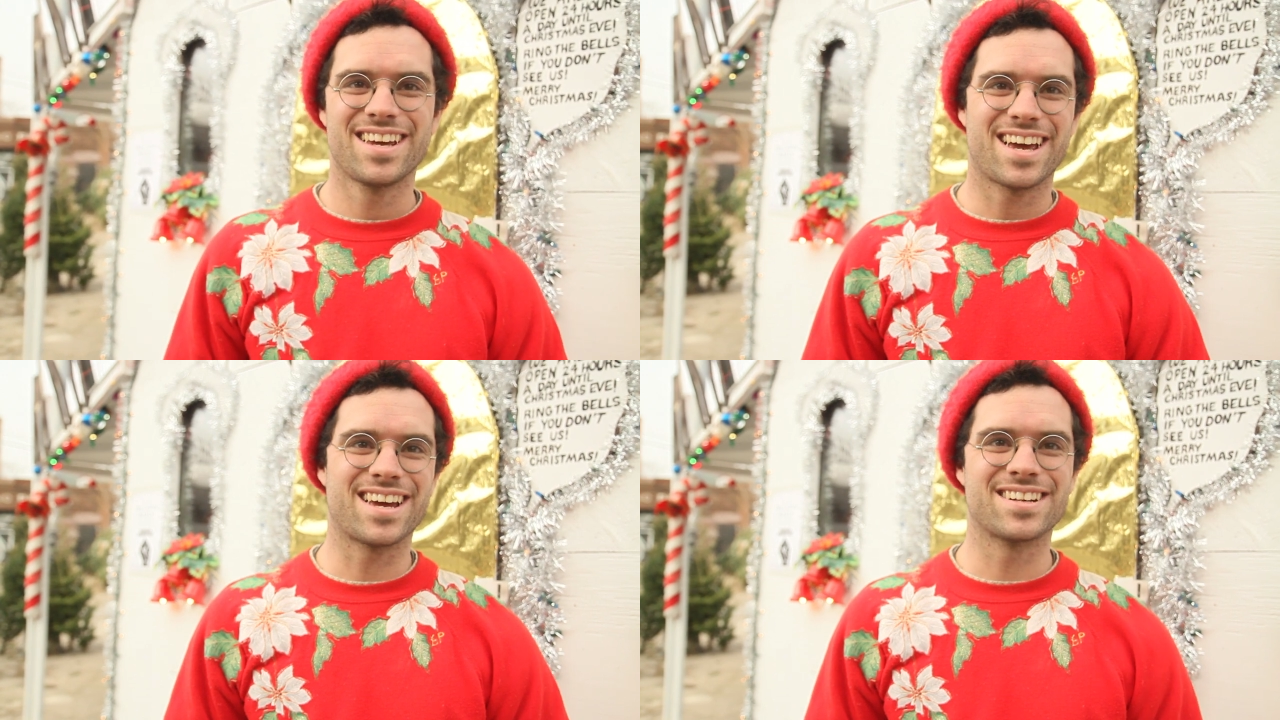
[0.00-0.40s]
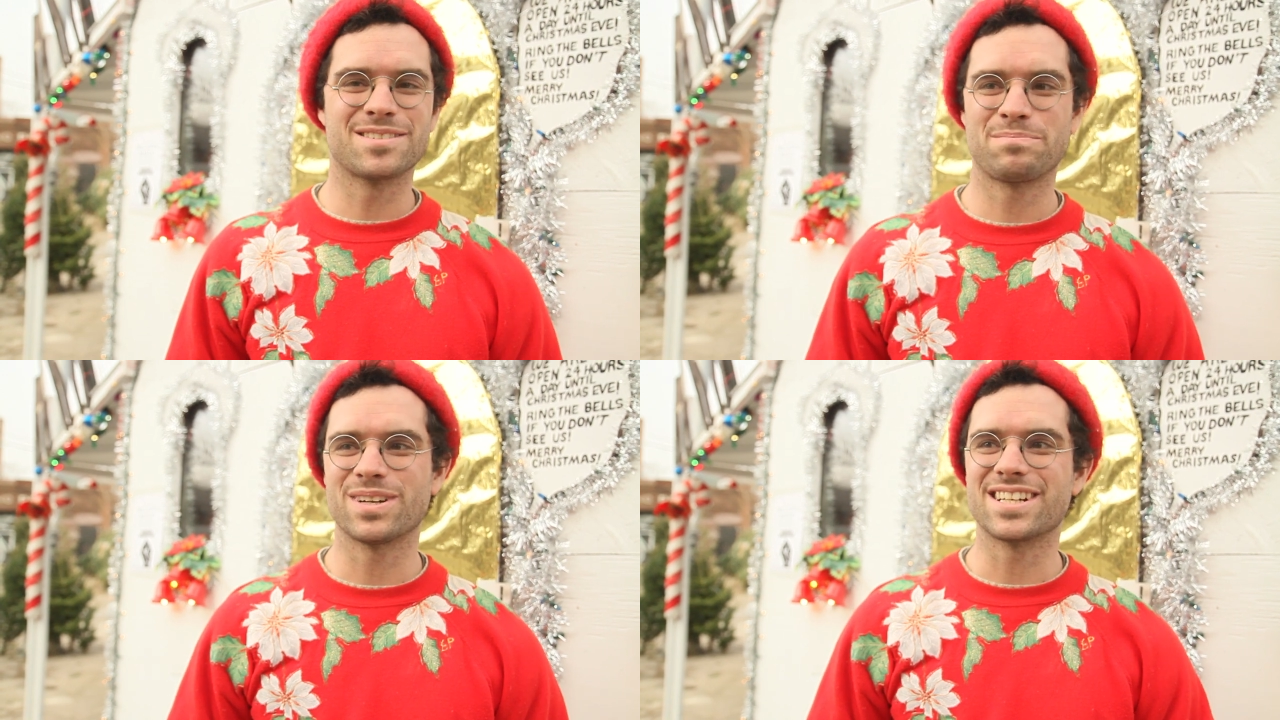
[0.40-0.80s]

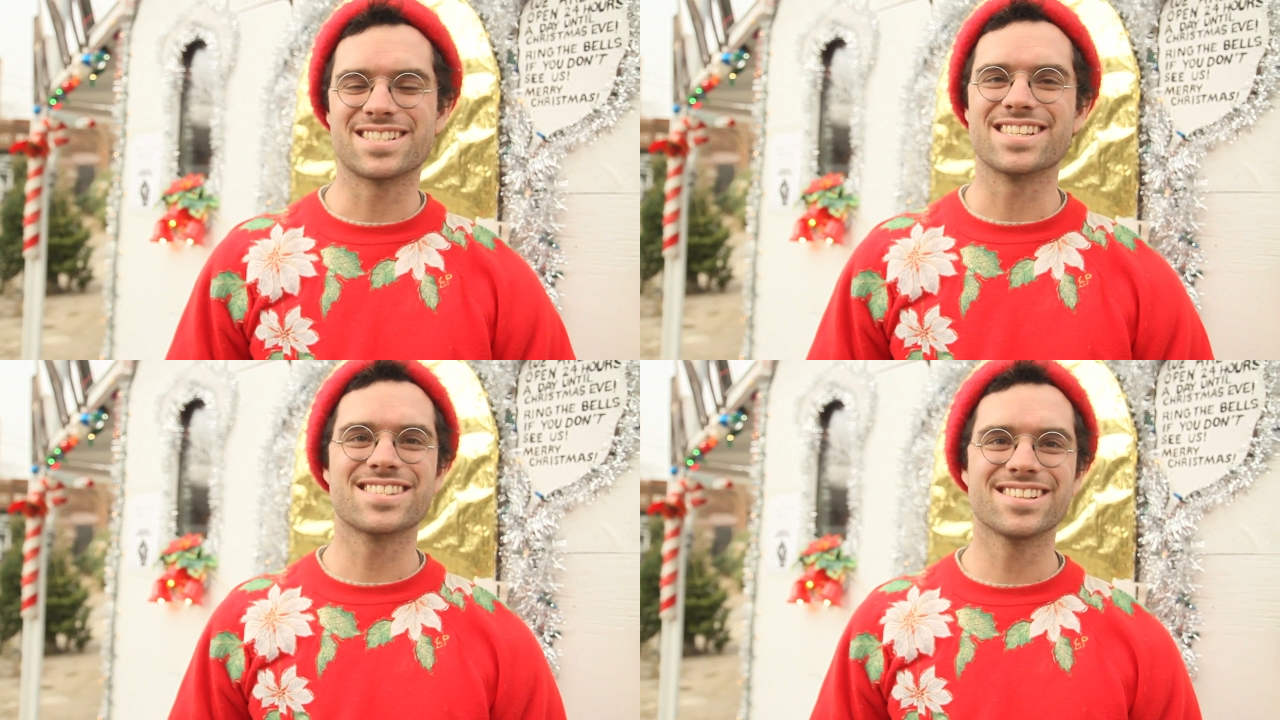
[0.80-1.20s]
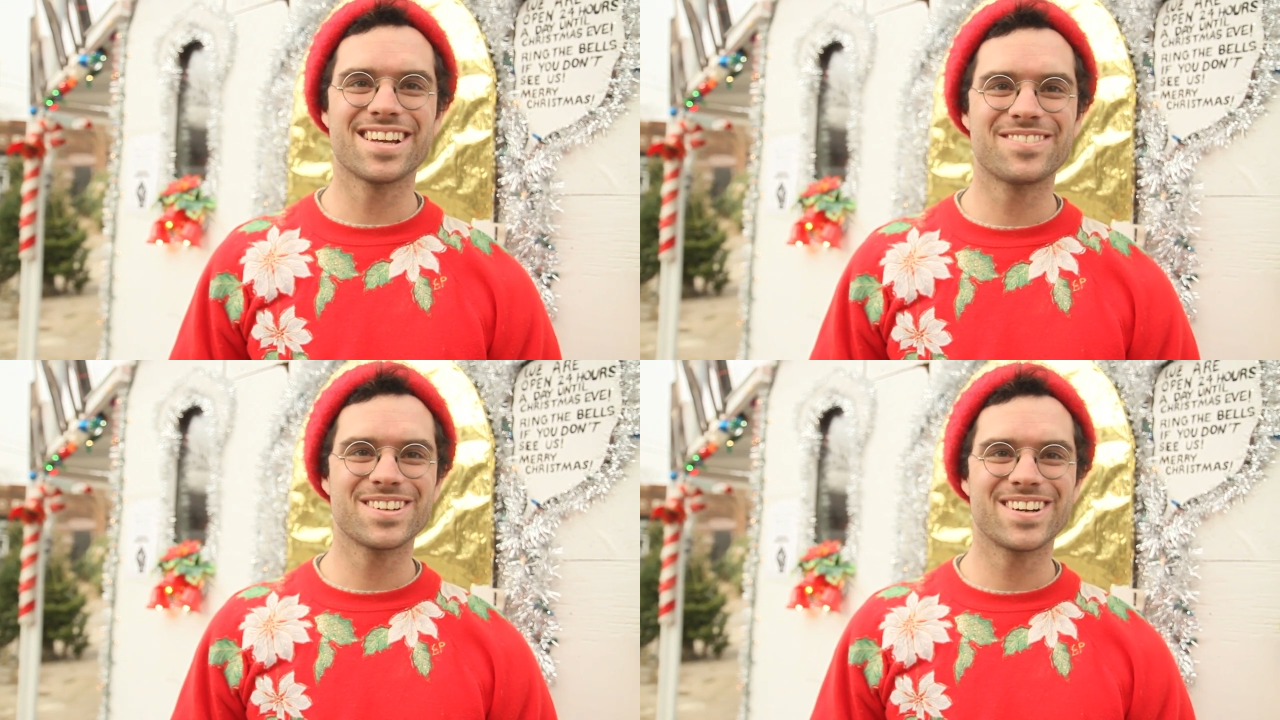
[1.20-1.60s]
and putting tinsel
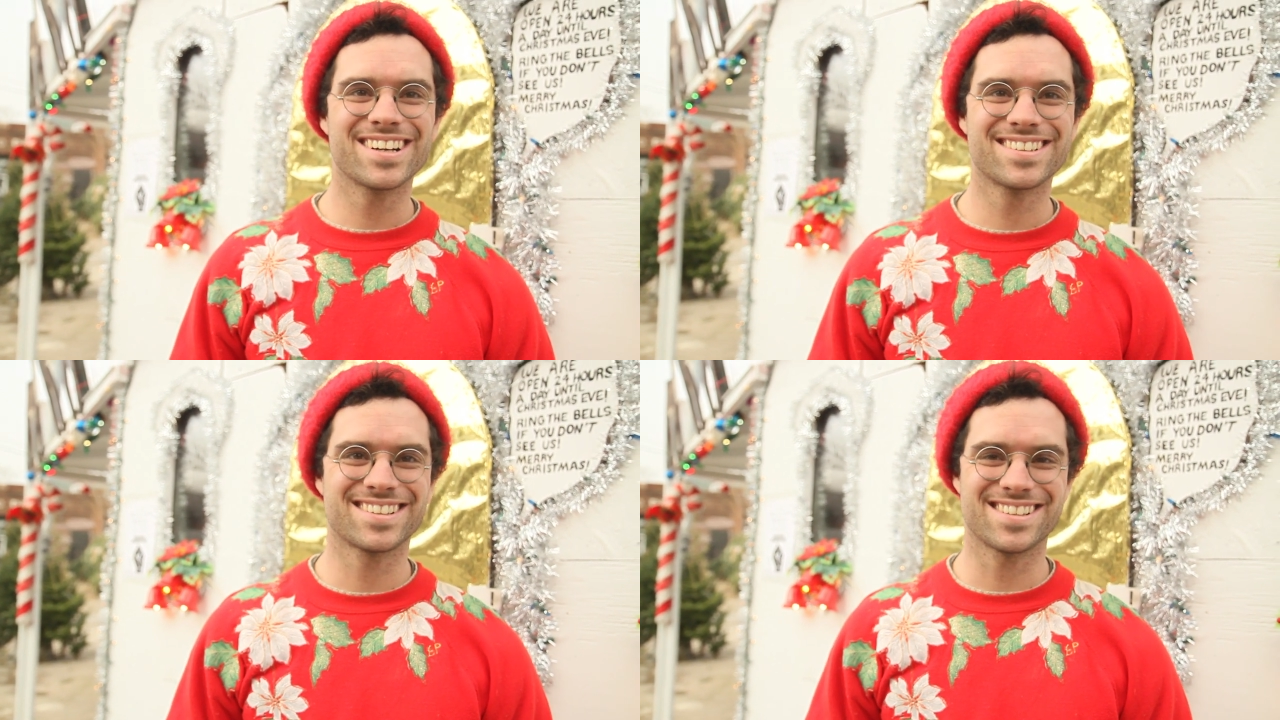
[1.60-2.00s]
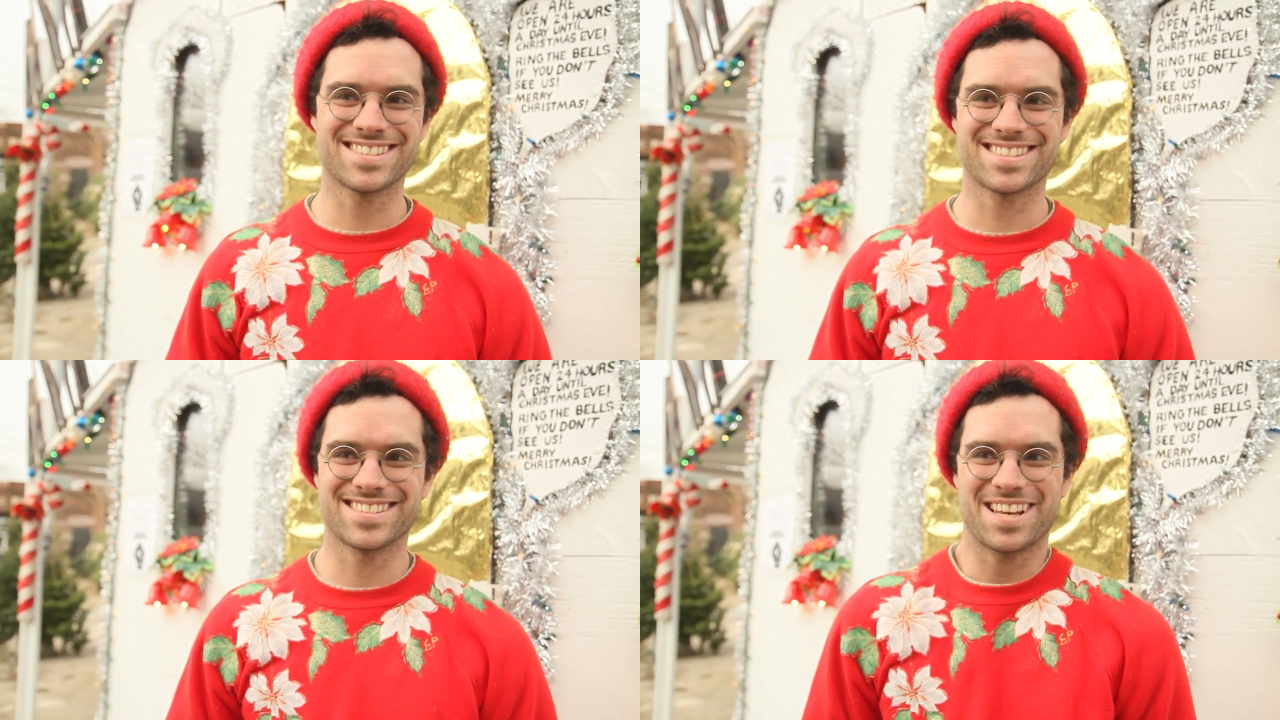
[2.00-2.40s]
everywhere
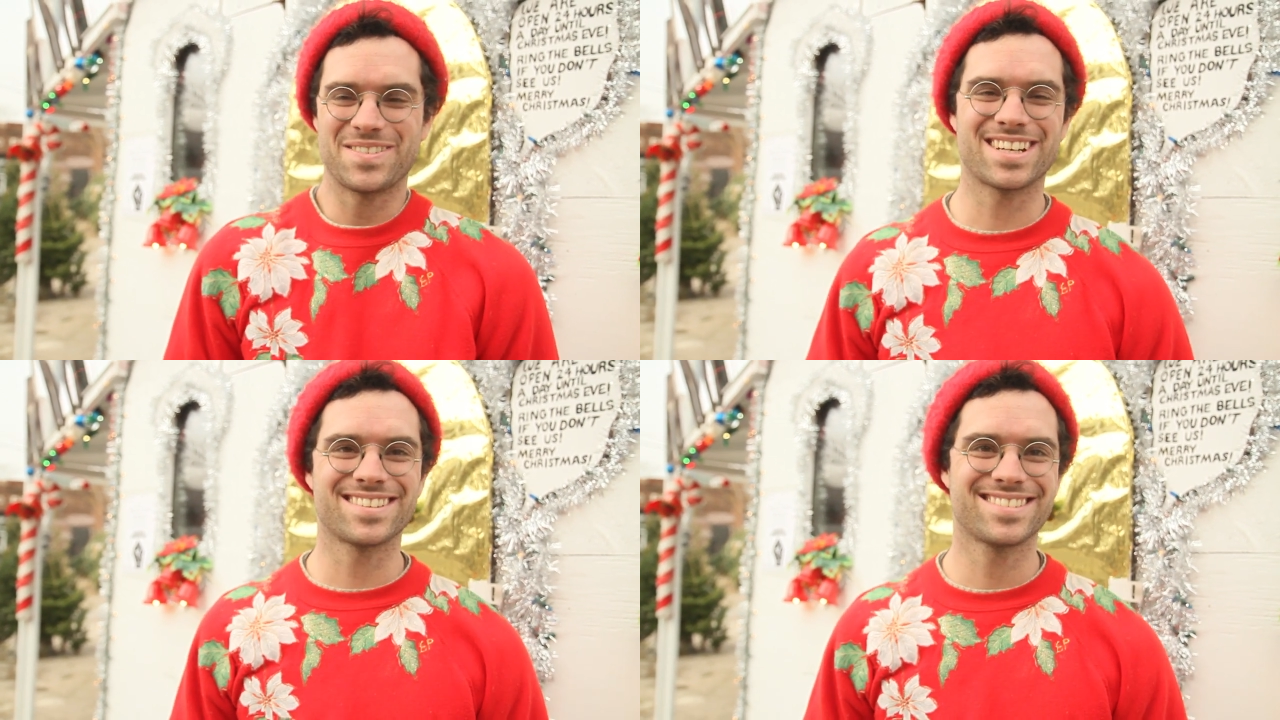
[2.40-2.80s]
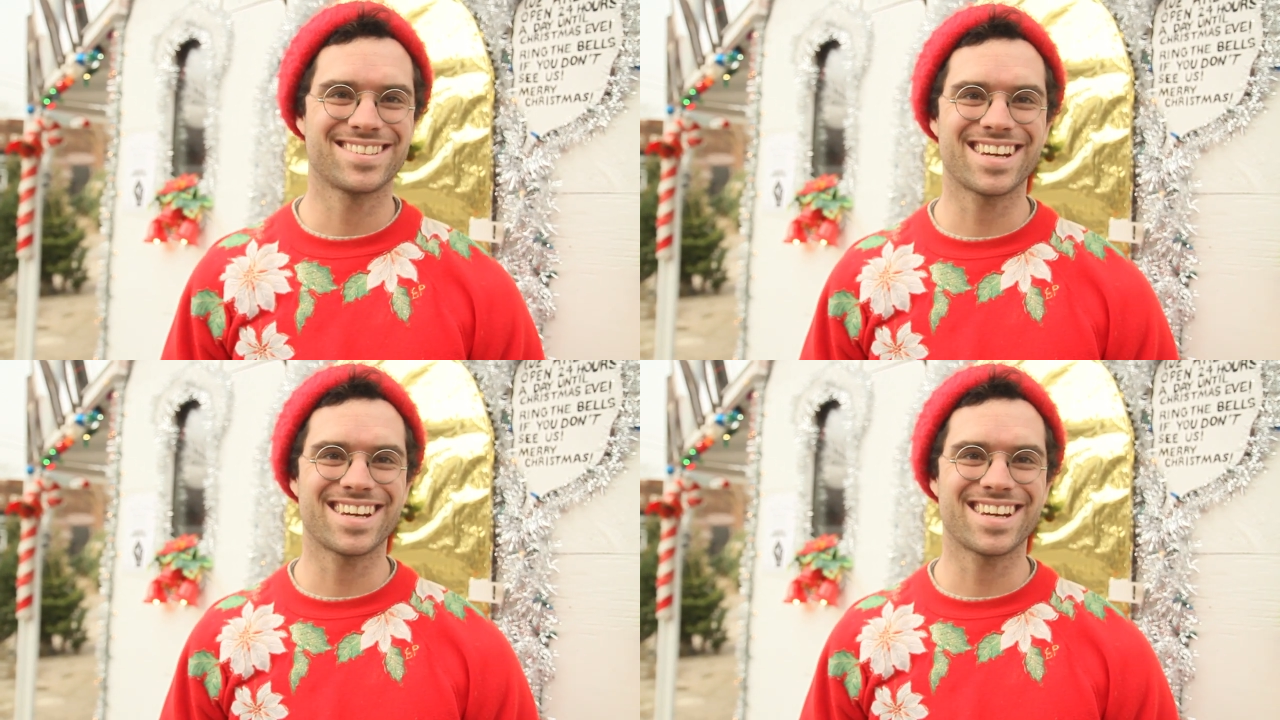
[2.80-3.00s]
because I mean you